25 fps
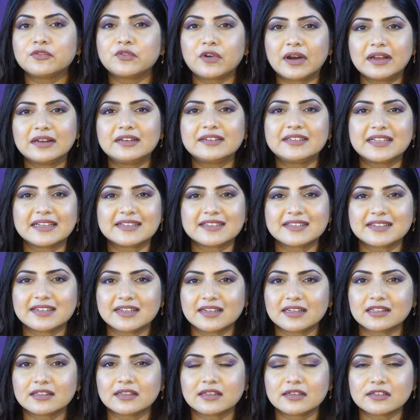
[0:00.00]
while
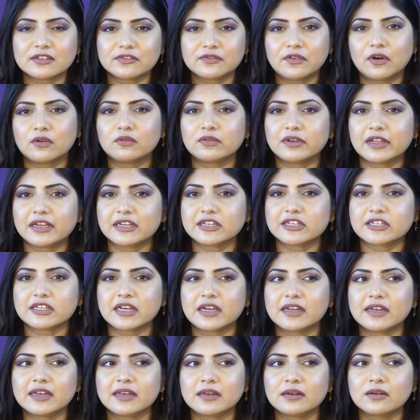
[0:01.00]
testing this
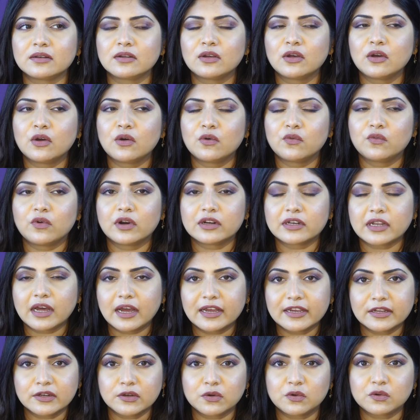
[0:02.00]
foundation, what
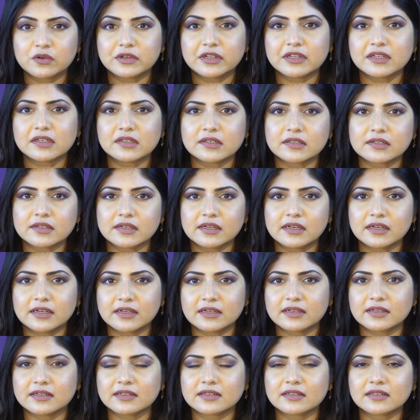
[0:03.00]
I noticed
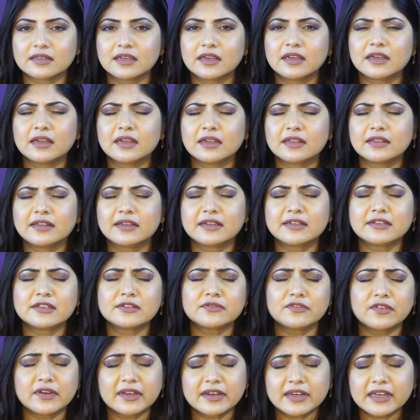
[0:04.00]
is there
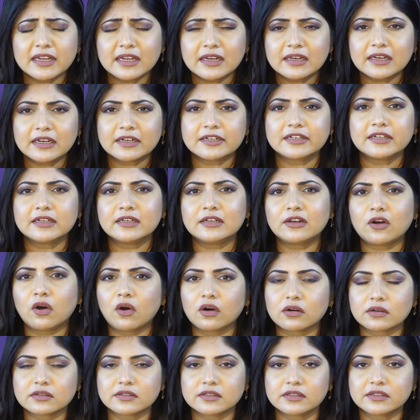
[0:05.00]
is very little
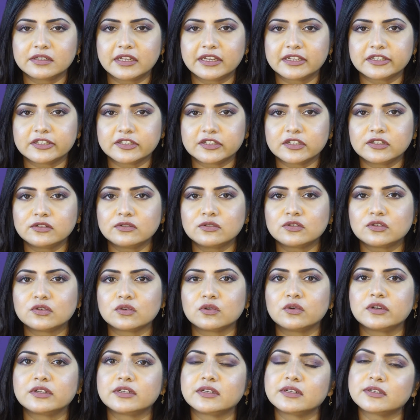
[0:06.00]
oxidation,
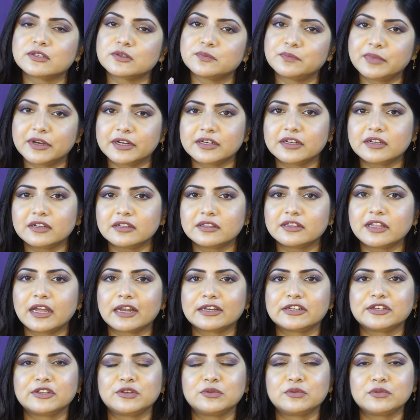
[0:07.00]
so it is better
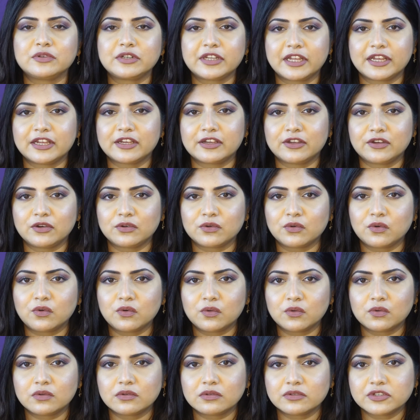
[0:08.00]
that you take your
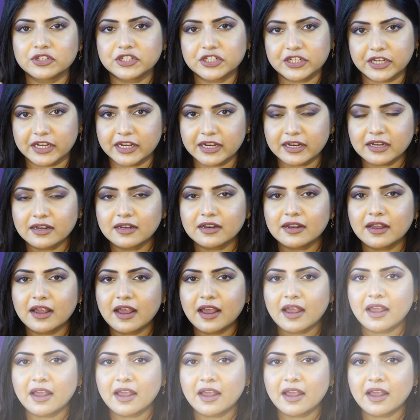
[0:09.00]
own shade.